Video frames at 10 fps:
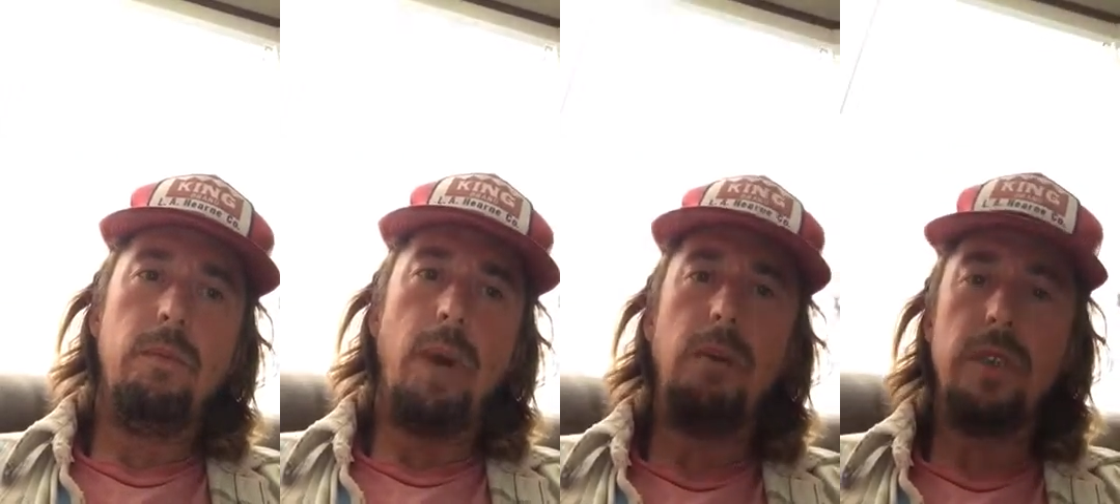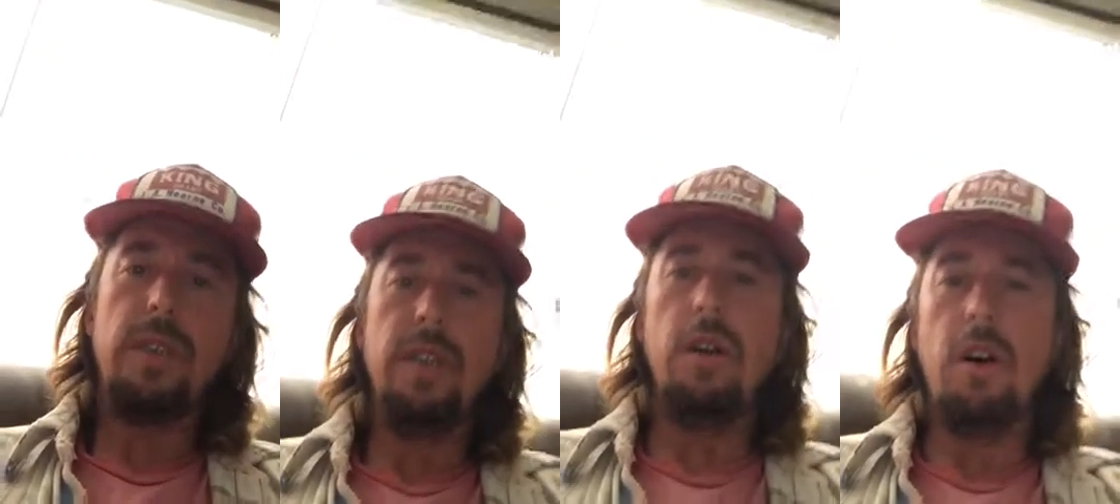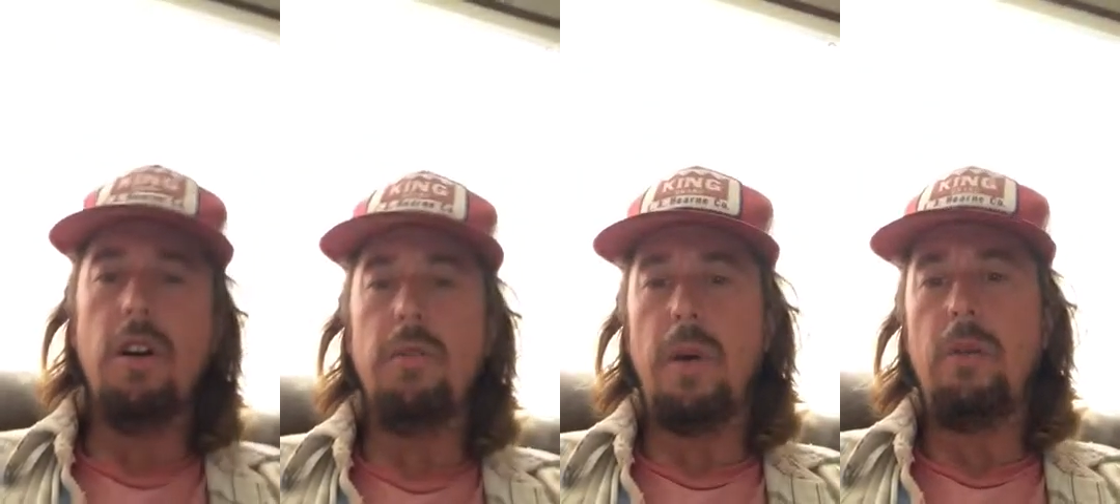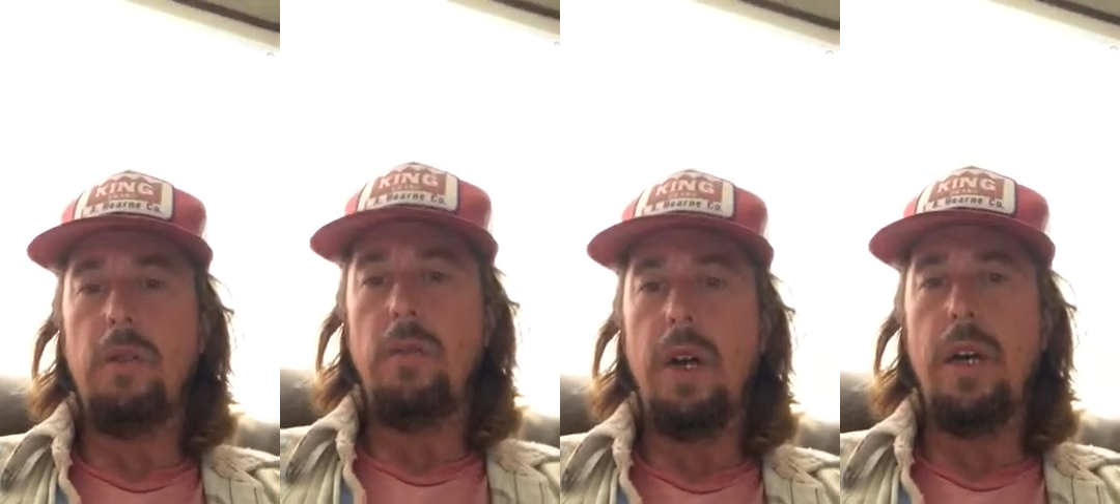I was still on him. I was
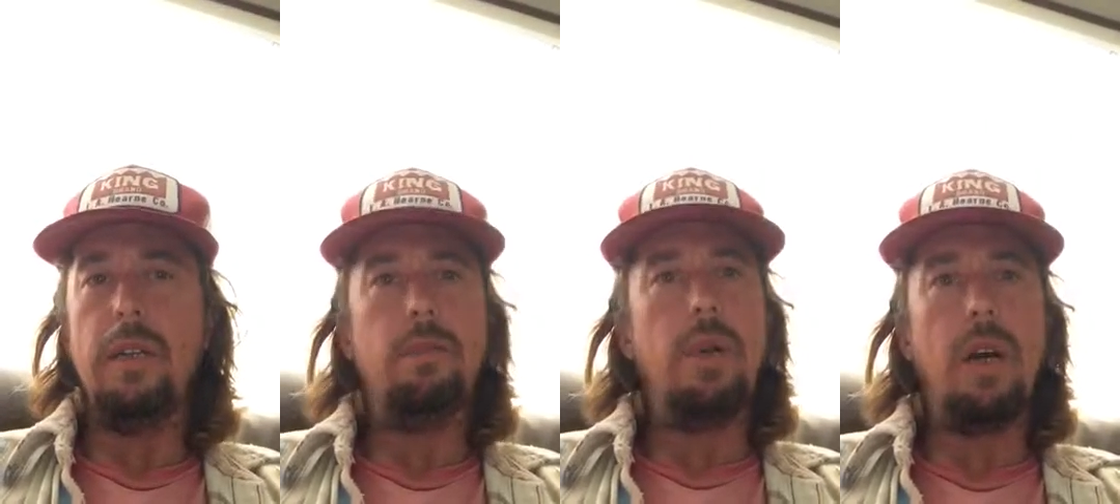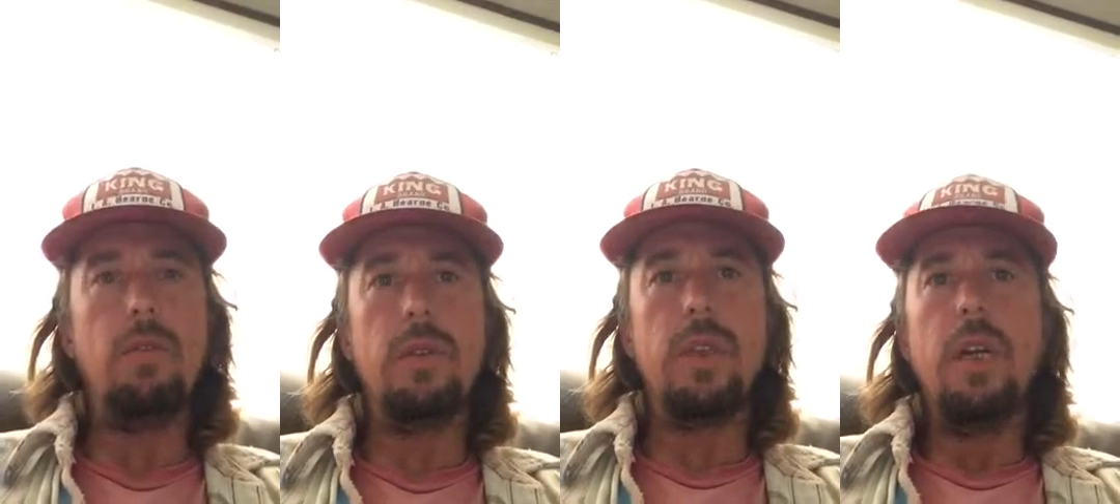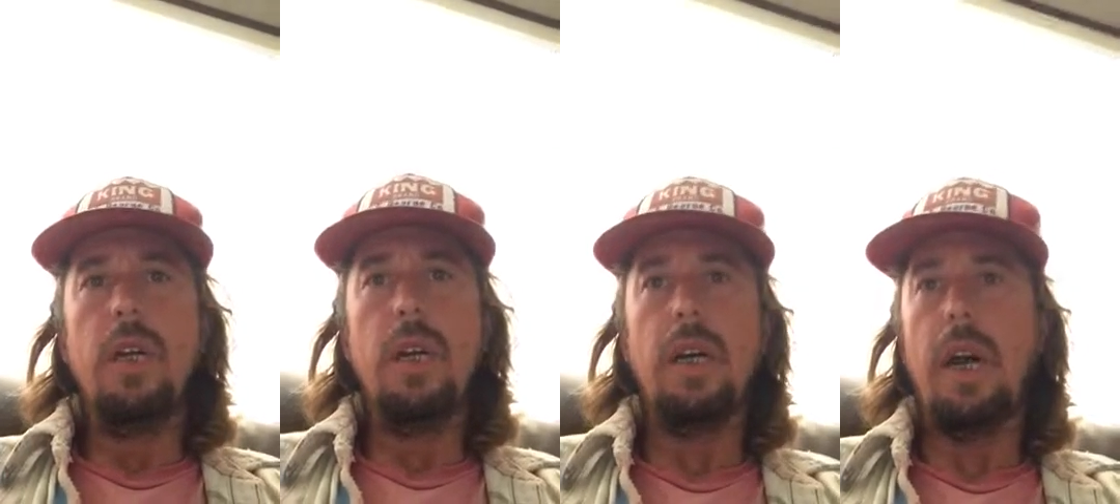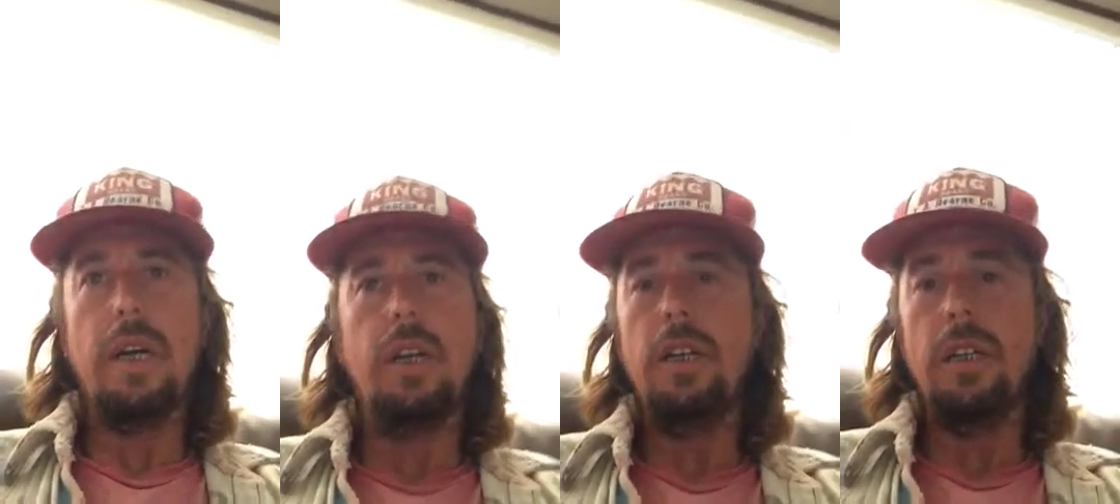riding him, but I was like, I
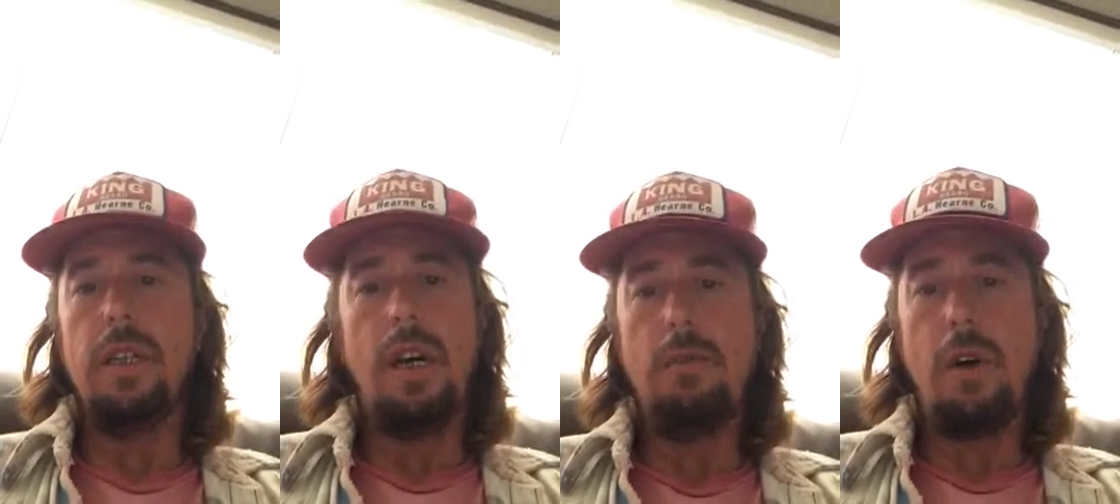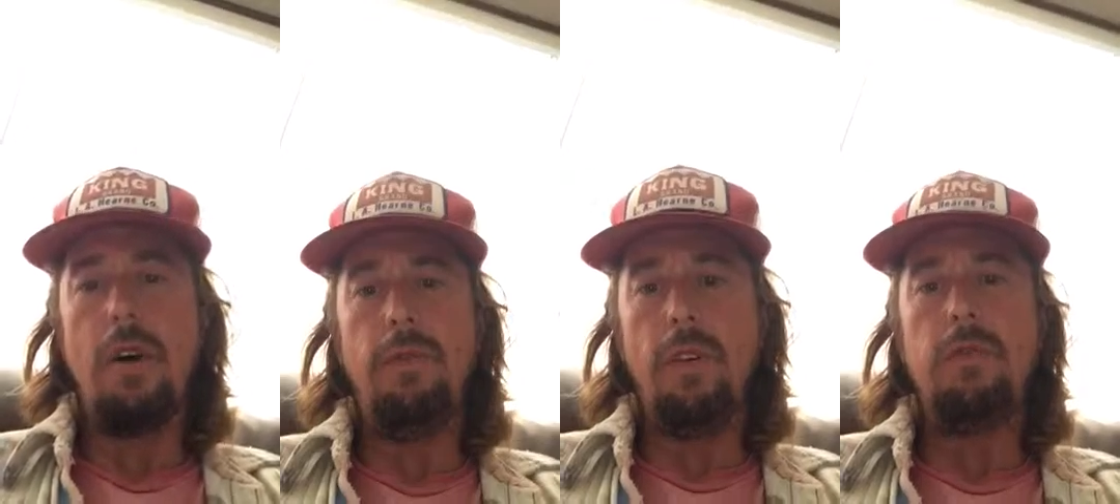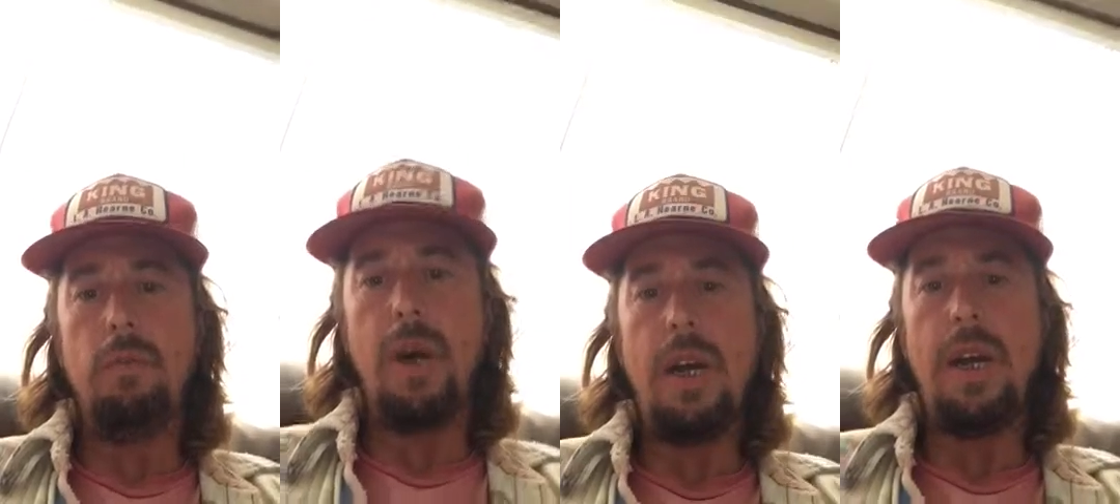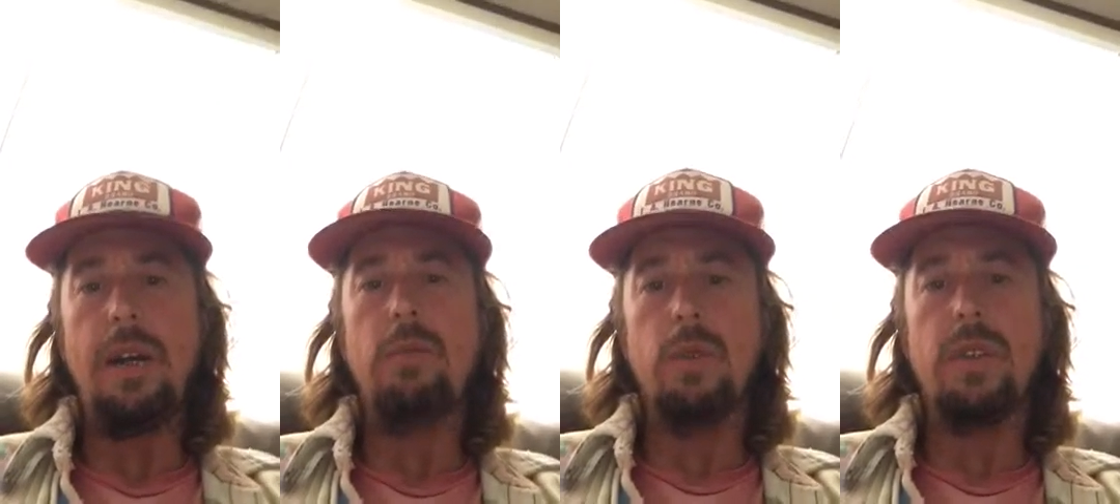couldn't come off of him. My
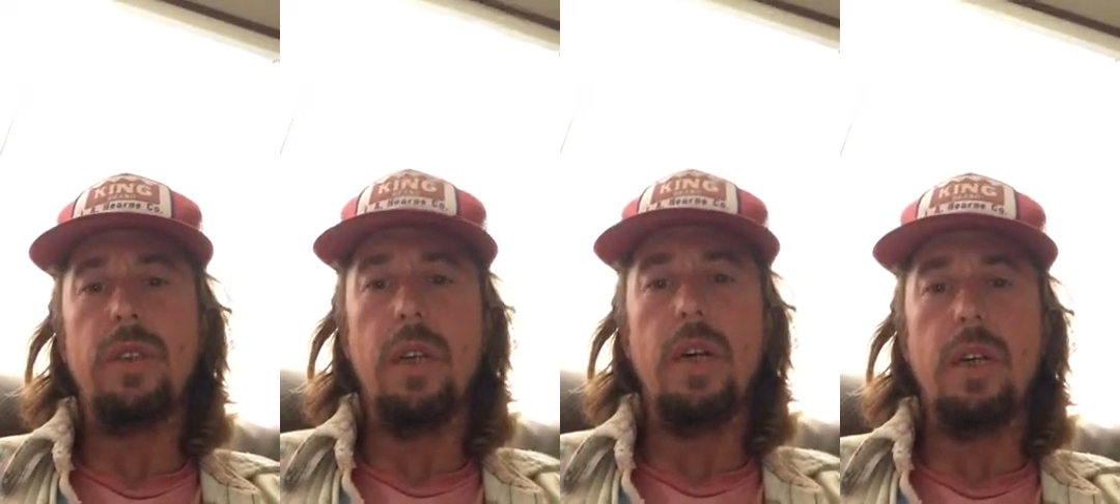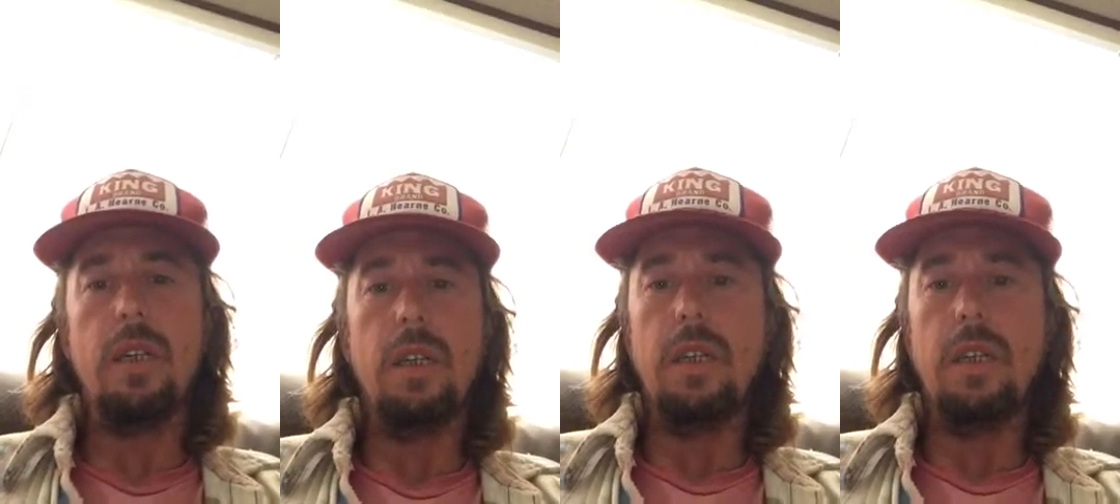hand was stuck.